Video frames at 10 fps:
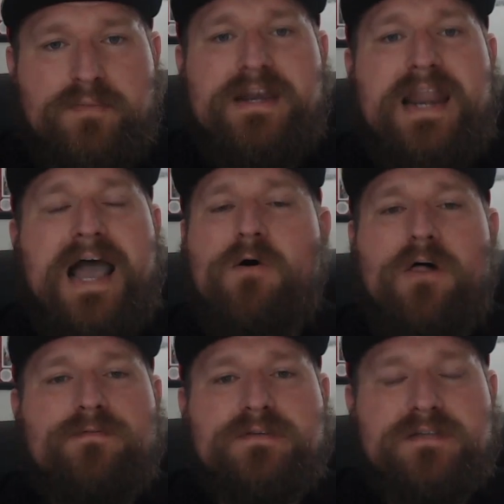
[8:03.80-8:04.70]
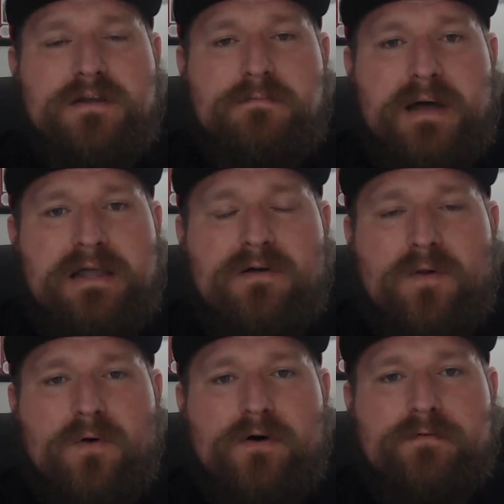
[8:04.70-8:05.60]
now all of a sudden, Michael
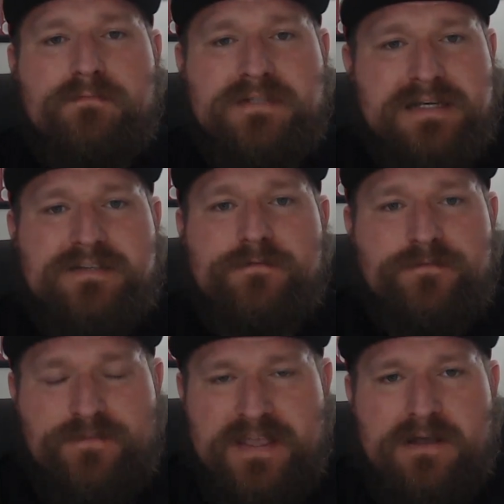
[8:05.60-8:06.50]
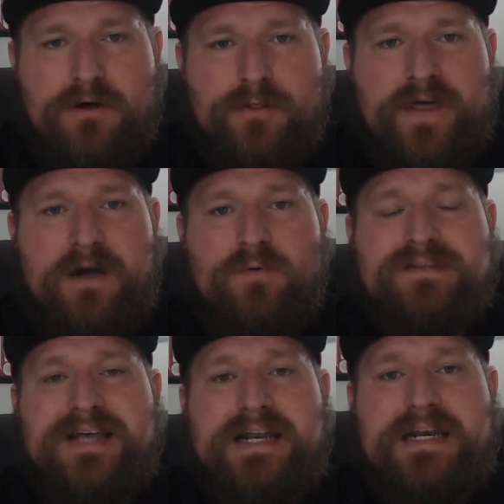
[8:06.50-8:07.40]
Oher doesn't feel that was
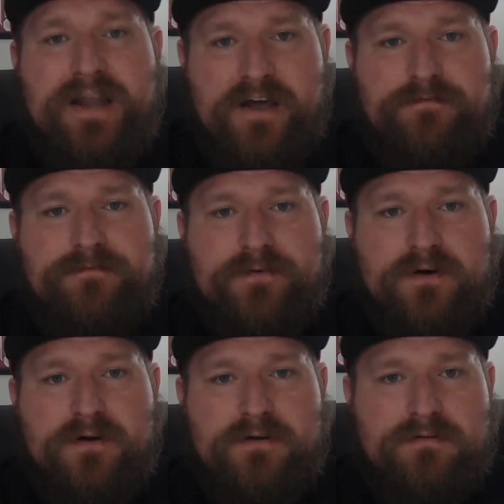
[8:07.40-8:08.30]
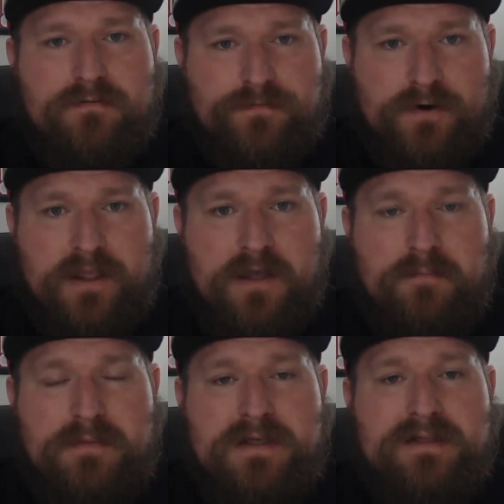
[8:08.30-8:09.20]
enough for
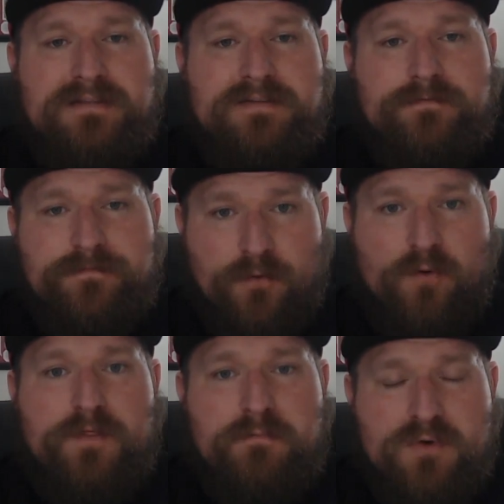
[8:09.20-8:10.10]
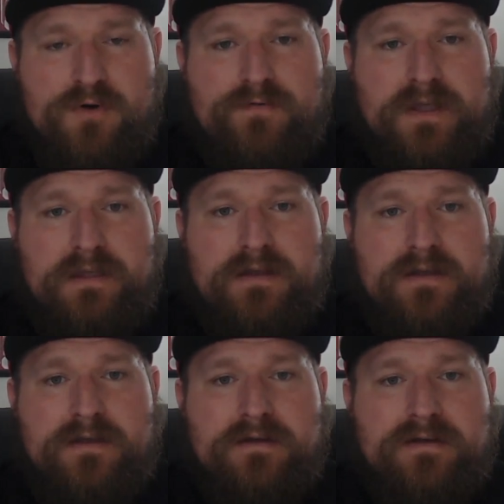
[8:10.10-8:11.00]
him for the movie,
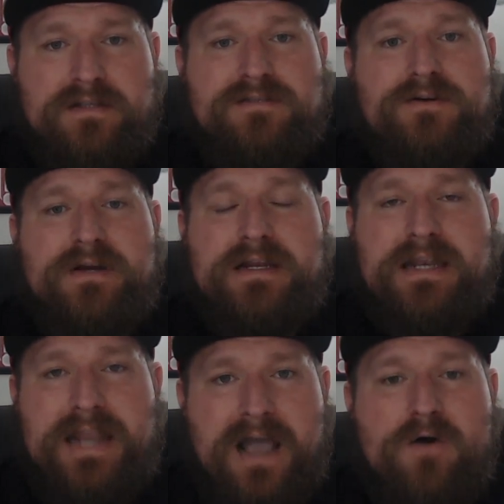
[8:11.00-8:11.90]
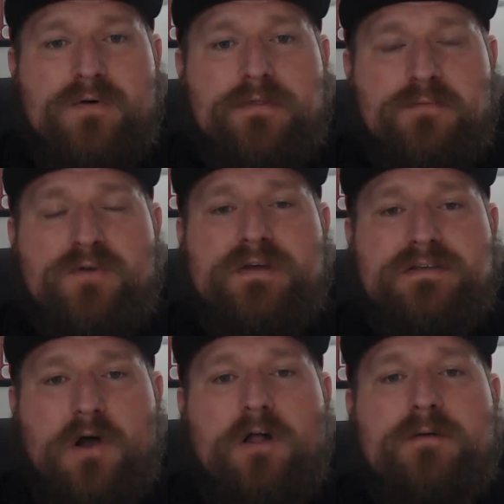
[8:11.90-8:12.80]
considering now the movie is
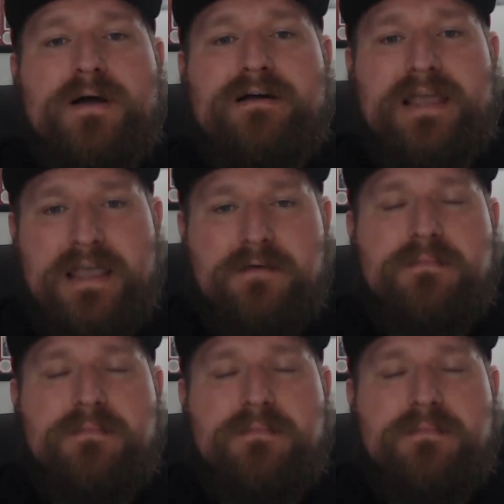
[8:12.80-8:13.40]
all about him,